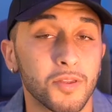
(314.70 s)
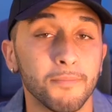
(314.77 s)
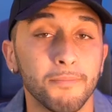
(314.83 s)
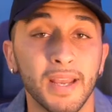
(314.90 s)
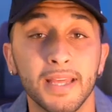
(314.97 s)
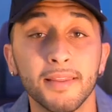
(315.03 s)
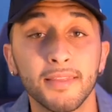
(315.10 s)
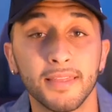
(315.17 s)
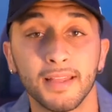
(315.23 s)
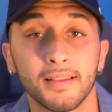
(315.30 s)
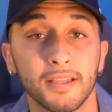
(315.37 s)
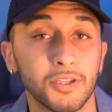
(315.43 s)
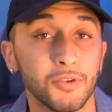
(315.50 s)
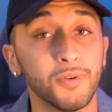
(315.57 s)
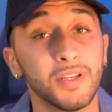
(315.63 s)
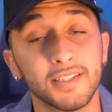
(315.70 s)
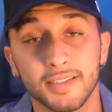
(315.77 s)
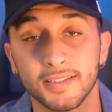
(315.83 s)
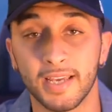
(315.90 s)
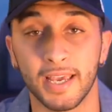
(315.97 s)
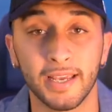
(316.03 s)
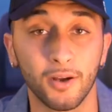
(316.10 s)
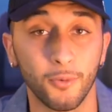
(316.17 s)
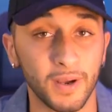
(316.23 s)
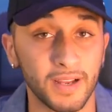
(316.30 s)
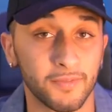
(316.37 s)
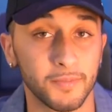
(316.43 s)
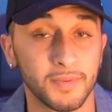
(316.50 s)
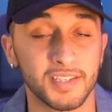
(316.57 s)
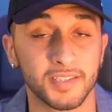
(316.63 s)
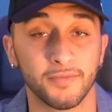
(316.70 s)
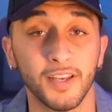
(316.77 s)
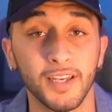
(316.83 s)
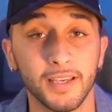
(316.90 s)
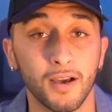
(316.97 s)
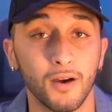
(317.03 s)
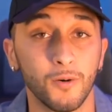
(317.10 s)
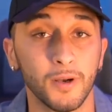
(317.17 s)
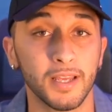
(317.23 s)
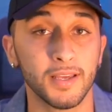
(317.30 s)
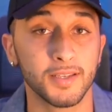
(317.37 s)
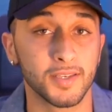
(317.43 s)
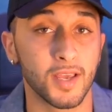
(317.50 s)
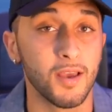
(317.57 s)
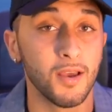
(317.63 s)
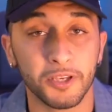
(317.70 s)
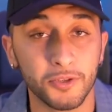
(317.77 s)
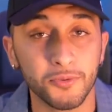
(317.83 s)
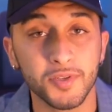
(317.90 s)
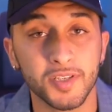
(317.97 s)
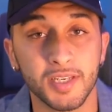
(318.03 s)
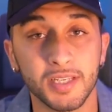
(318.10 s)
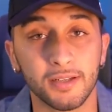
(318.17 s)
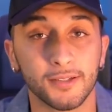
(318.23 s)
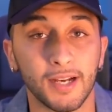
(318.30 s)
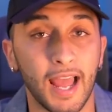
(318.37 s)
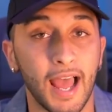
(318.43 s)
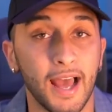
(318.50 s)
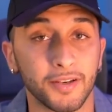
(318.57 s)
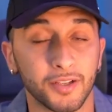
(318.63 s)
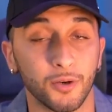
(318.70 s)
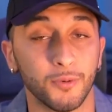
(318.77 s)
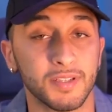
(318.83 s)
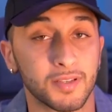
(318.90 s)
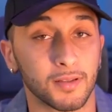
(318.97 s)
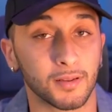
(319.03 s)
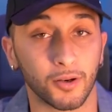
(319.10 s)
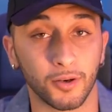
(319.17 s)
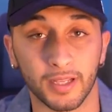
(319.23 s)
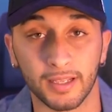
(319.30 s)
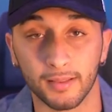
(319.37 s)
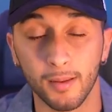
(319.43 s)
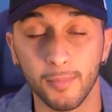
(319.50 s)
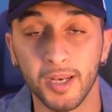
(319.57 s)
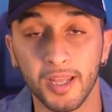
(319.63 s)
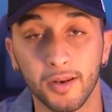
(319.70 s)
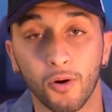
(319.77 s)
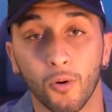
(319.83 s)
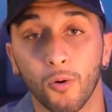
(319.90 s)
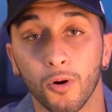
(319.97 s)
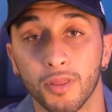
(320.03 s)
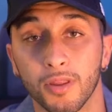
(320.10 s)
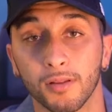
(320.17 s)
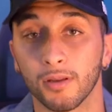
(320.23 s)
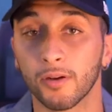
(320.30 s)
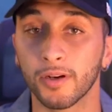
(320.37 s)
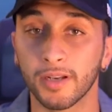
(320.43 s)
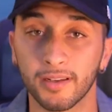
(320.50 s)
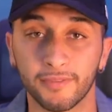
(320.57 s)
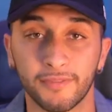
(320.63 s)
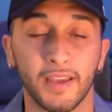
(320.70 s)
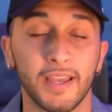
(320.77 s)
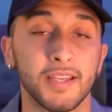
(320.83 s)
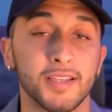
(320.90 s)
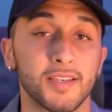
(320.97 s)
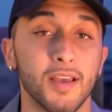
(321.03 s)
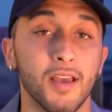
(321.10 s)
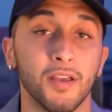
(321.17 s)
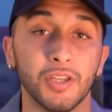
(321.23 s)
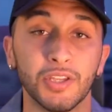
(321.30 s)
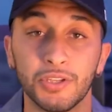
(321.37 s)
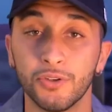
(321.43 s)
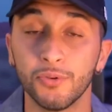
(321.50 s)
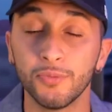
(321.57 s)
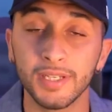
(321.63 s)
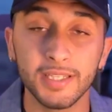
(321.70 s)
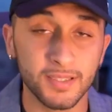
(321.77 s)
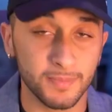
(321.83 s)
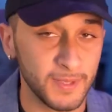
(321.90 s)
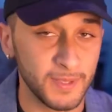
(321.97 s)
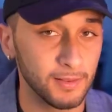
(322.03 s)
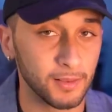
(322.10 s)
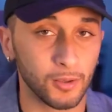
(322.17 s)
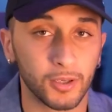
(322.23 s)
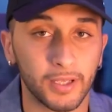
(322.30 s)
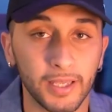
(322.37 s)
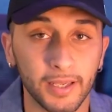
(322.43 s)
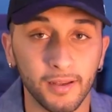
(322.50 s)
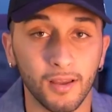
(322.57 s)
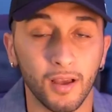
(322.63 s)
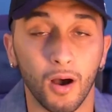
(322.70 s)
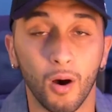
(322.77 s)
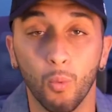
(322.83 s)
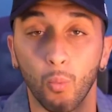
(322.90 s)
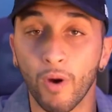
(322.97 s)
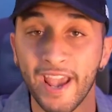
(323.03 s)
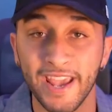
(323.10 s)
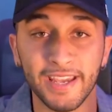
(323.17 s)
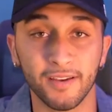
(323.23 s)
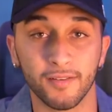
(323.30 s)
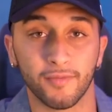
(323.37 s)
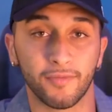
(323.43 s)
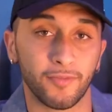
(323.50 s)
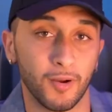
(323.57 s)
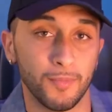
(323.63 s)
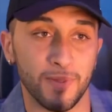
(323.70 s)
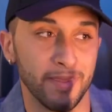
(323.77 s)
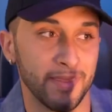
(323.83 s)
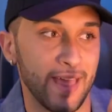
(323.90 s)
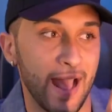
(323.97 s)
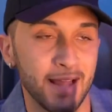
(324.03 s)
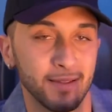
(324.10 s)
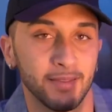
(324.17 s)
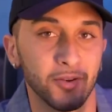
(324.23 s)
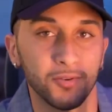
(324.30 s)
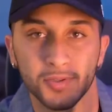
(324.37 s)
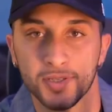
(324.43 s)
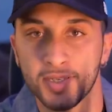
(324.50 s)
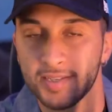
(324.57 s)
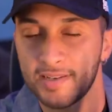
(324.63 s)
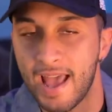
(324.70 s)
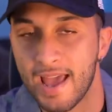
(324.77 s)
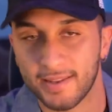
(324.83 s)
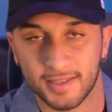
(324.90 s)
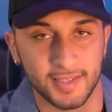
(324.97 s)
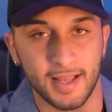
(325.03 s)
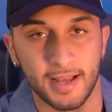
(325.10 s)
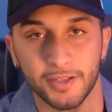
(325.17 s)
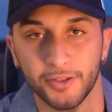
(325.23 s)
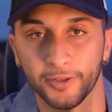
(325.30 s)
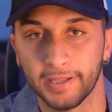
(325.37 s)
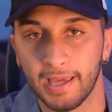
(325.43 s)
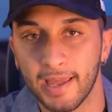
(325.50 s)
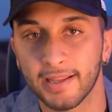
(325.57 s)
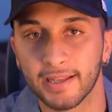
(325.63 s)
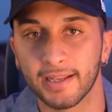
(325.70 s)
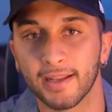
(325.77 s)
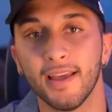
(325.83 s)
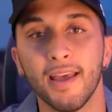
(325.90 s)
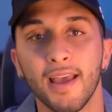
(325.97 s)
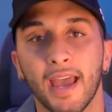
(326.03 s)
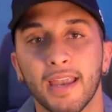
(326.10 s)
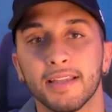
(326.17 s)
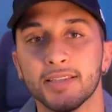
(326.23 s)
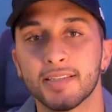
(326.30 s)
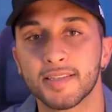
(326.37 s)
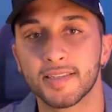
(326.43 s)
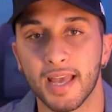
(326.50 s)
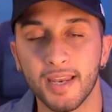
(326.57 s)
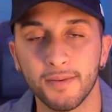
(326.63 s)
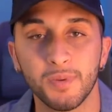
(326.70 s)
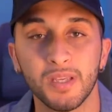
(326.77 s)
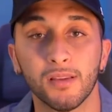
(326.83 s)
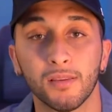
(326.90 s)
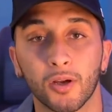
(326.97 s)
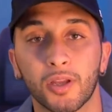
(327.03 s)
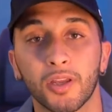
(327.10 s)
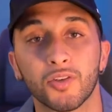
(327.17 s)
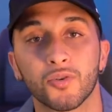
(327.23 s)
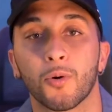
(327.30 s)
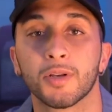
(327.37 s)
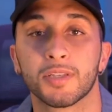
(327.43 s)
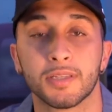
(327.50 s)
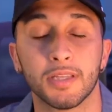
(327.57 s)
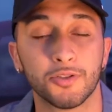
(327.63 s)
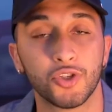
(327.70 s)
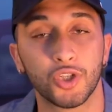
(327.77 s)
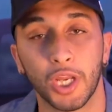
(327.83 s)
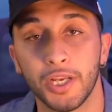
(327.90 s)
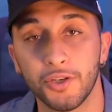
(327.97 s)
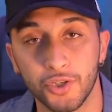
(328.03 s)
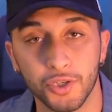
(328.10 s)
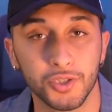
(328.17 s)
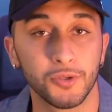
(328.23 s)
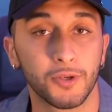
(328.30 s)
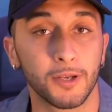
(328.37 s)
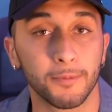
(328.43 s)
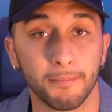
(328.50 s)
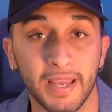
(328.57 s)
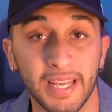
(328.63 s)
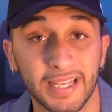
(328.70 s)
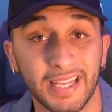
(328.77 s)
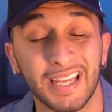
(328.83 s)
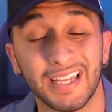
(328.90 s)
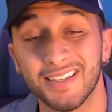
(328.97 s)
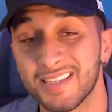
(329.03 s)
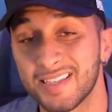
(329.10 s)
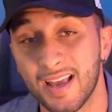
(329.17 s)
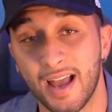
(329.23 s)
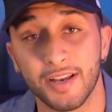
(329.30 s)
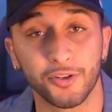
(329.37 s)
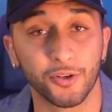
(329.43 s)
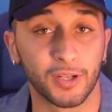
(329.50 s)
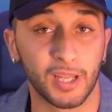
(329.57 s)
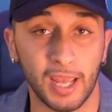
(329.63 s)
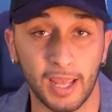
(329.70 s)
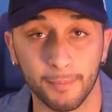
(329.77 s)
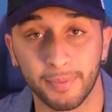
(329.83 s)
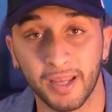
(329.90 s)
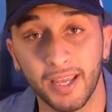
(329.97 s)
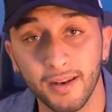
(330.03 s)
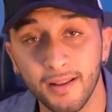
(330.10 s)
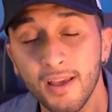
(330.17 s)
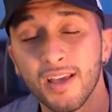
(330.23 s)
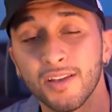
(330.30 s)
the main thing that you need to take away from this video is when you see your ad go into learning limited or the learning phase, you need to be looking away from that little status that you're getting and instead be looking towards the changes you can make inside your campaign